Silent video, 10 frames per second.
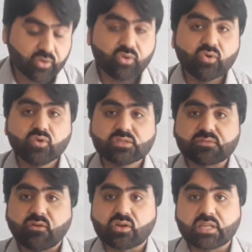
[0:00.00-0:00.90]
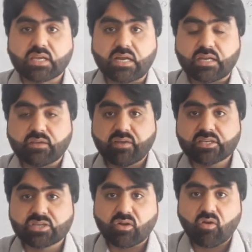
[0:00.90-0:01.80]
used for the
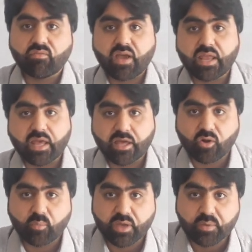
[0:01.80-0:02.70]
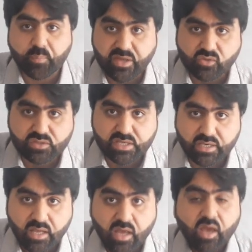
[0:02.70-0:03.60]
cultivation of anaerobic
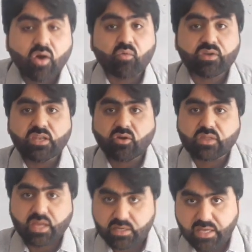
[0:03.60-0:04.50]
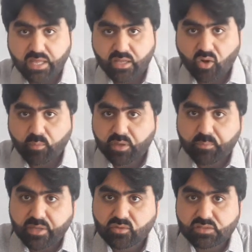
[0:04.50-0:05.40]
pathogen. We know that anaerobic
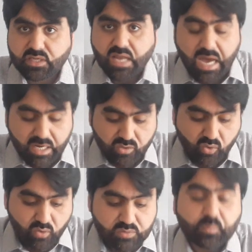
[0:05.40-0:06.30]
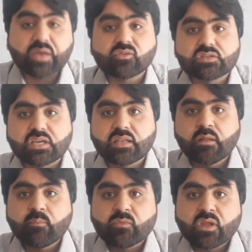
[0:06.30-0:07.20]
pathogen are those
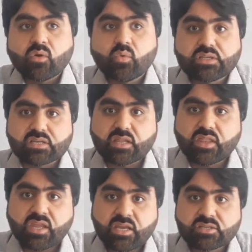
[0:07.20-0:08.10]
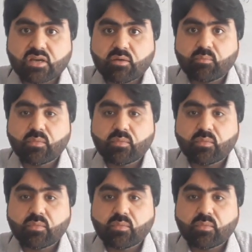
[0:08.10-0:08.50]
pathogen which need